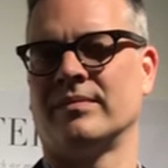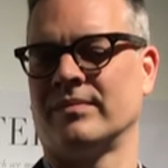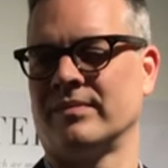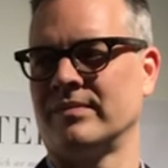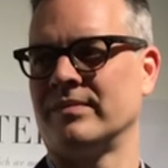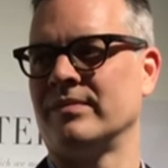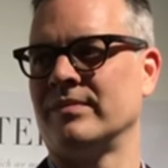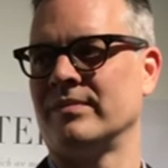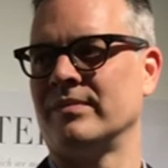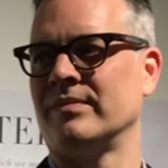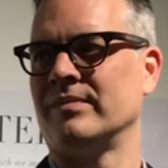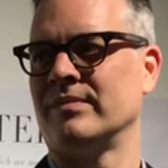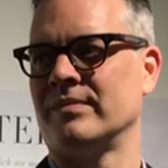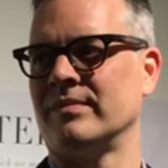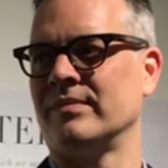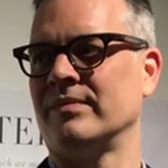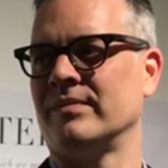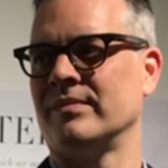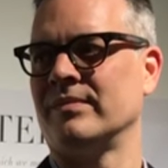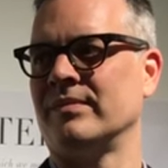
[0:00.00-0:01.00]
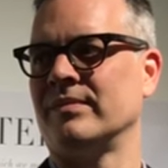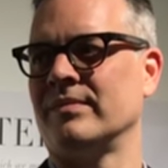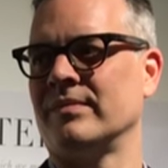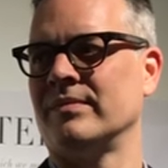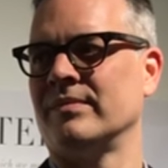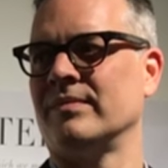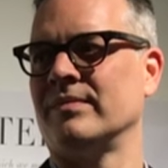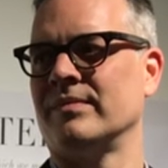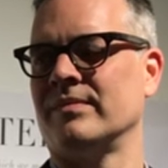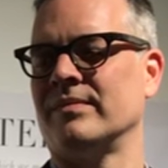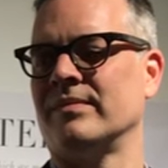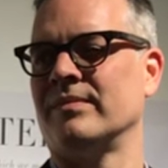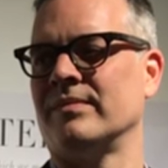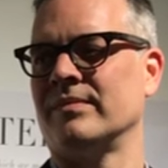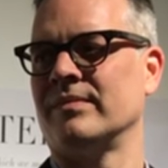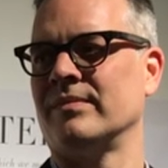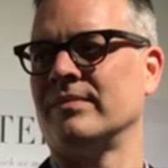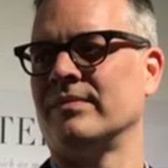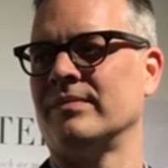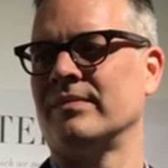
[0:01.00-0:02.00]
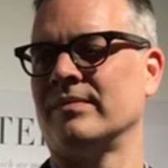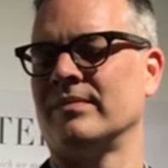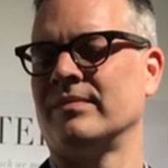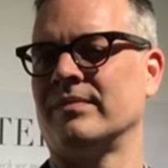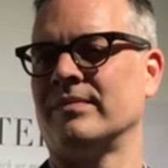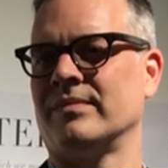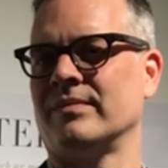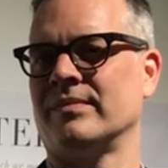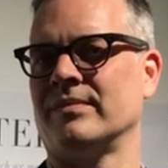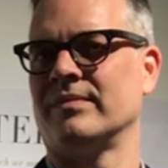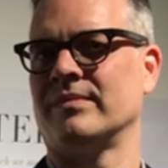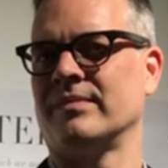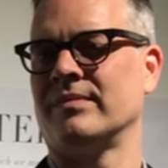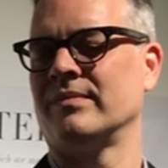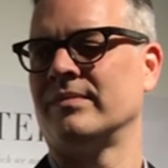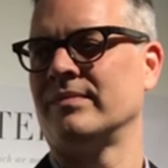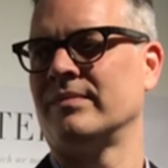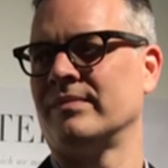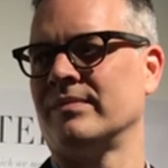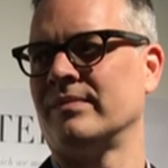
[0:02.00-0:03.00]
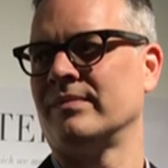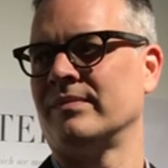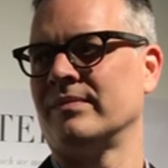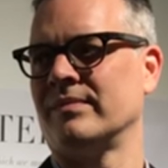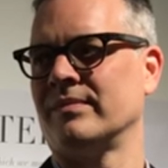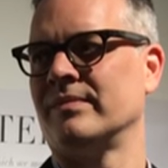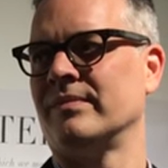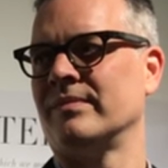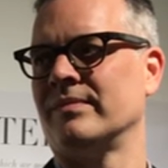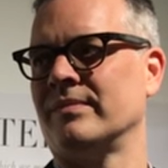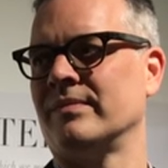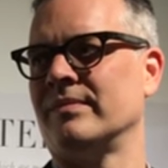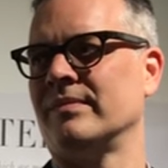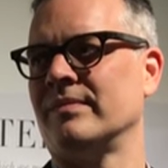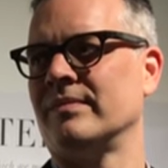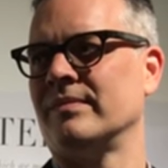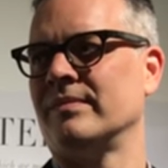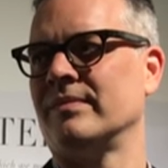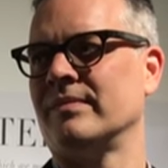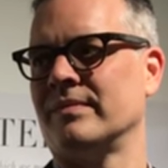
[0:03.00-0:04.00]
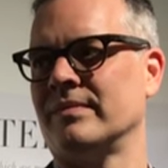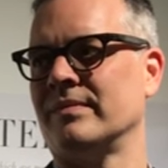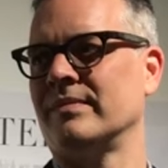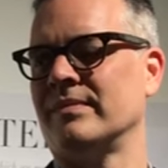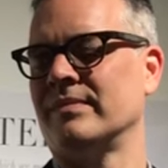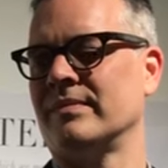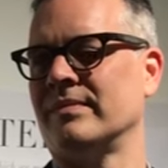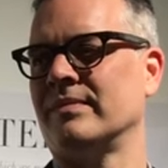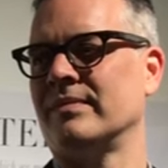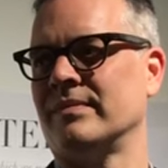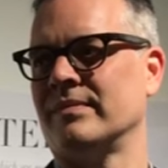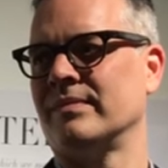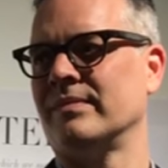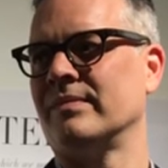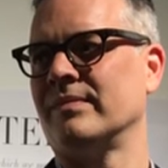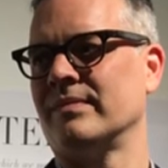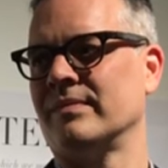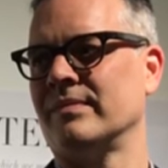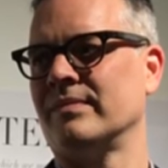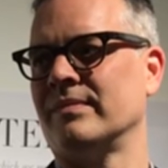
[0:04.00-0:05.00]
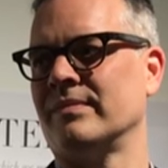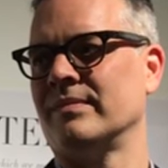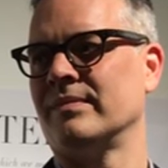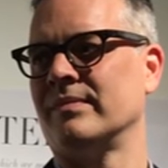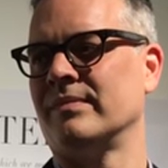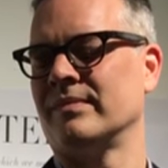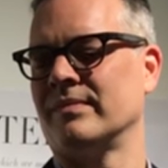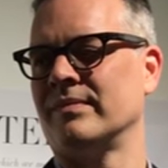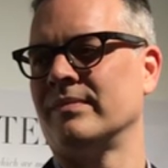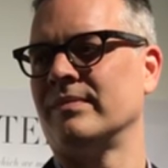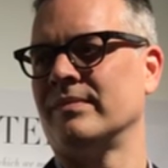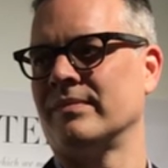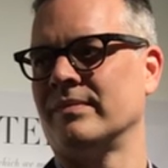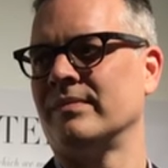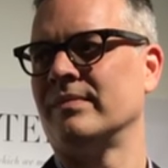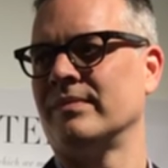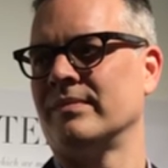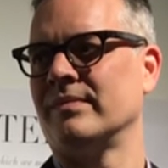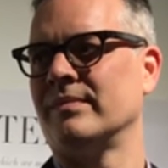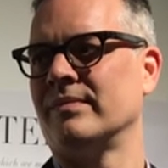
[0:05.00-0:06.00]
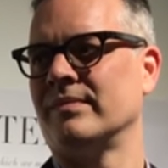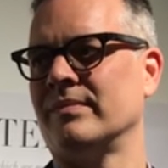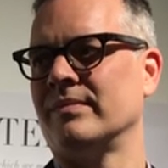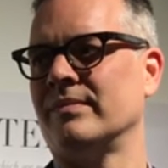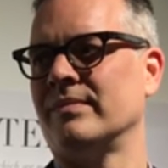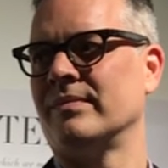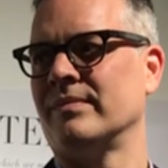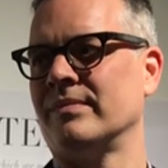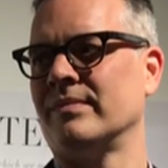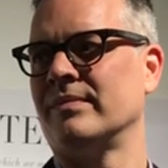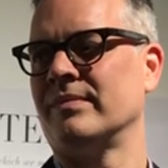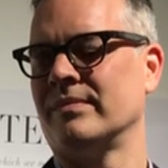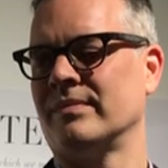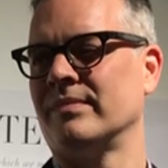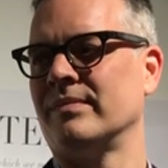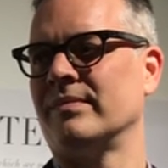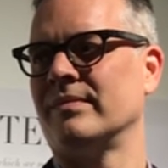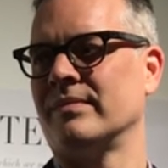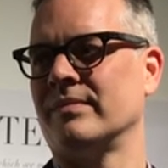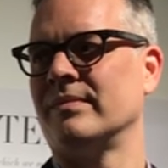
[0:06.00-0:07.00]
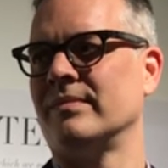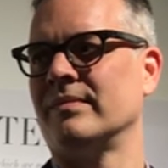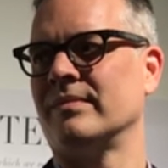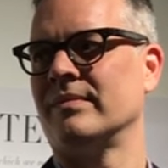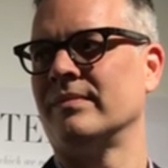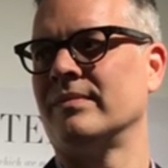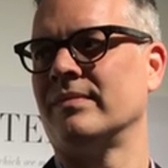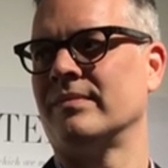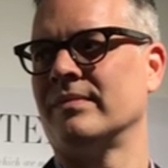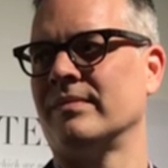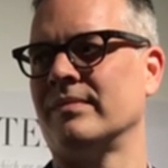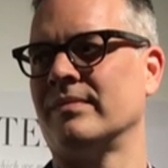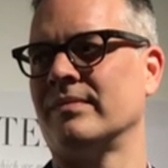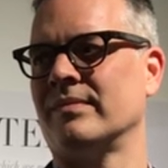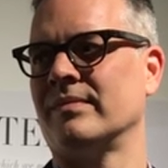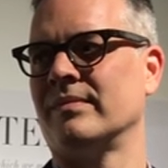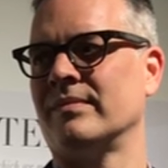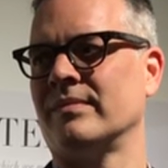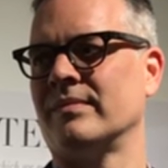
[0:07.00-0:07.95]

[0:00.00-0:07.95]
No words are spoken by the person on screen.